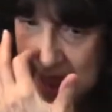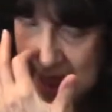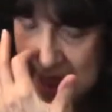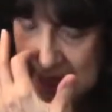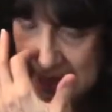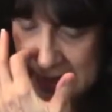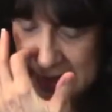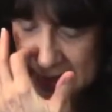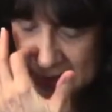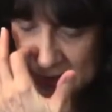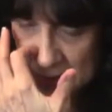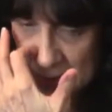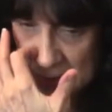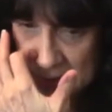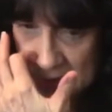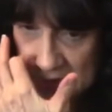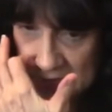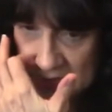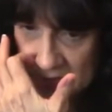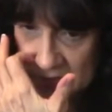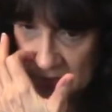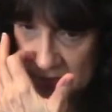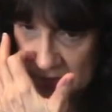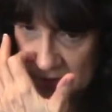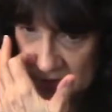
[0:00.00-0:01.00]
And he's one
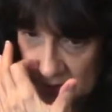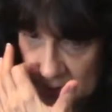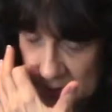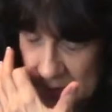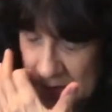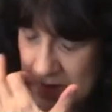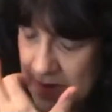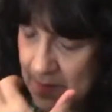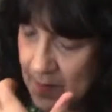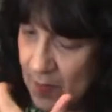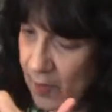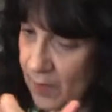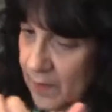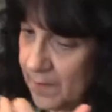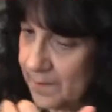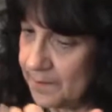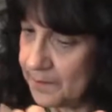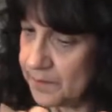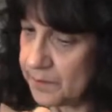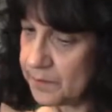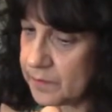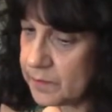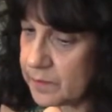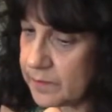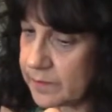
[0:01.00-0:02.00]
of those people
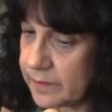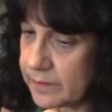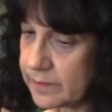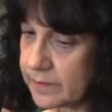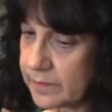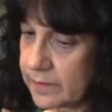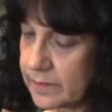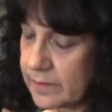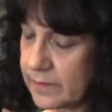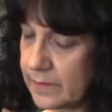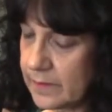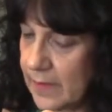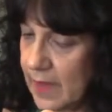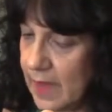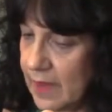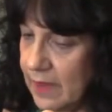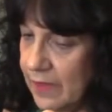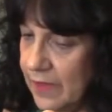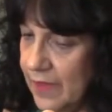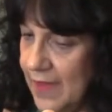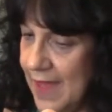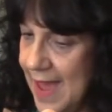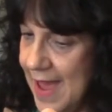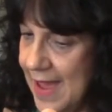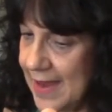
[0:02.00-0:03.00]

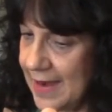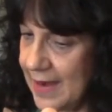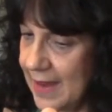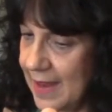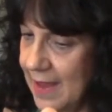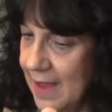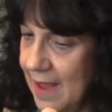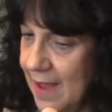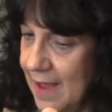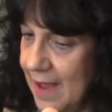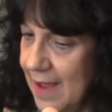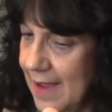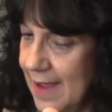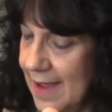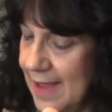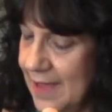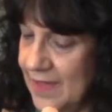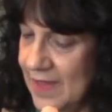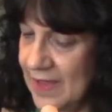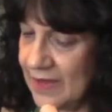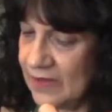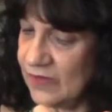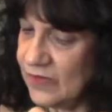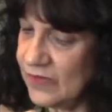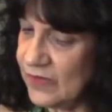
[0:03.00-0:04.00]
that
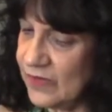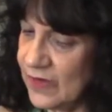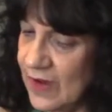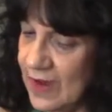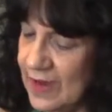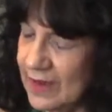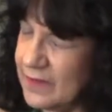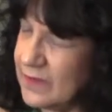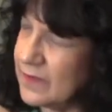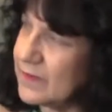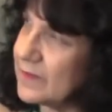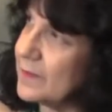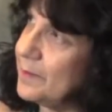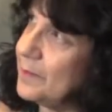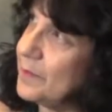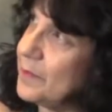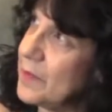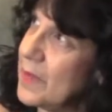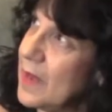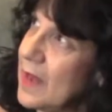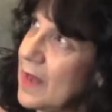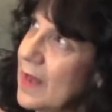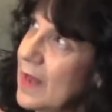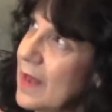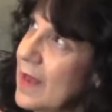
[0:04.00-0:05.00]
just
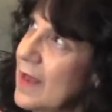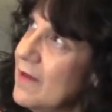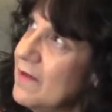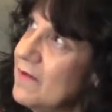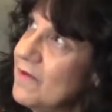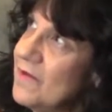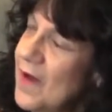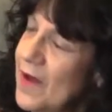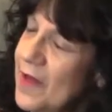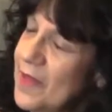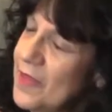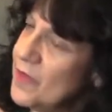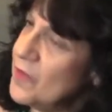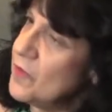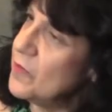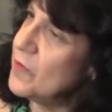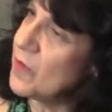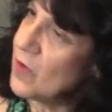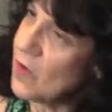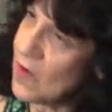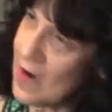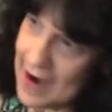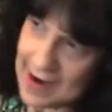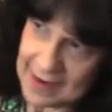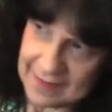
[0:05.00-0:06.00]
fell through the
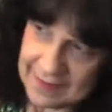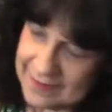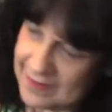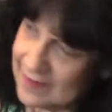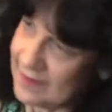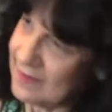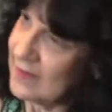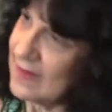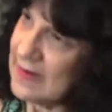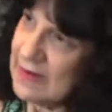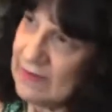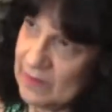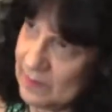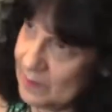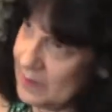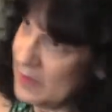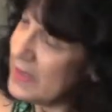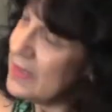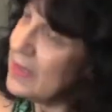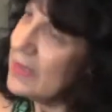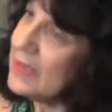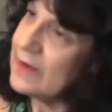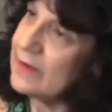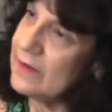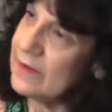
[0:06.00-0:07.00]
cracks. Doesn't even
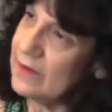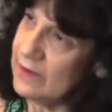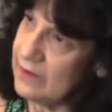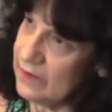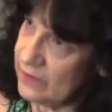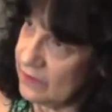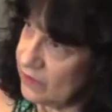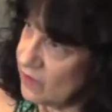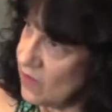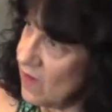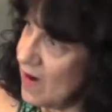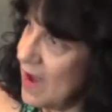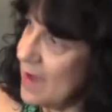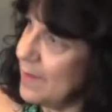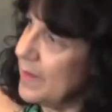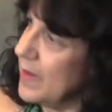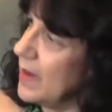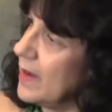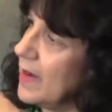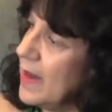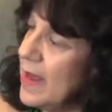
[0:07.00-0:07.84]
begin to describe it.